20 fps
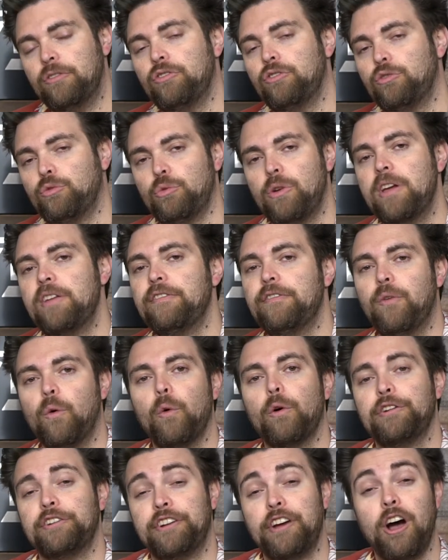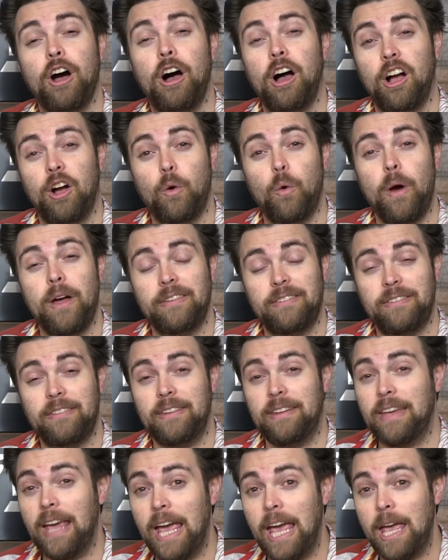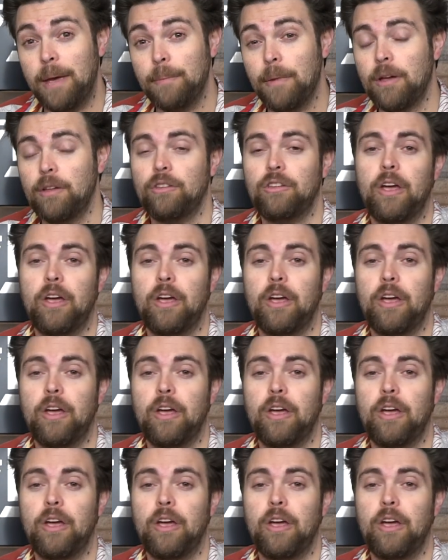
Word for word: straightforward conquest game,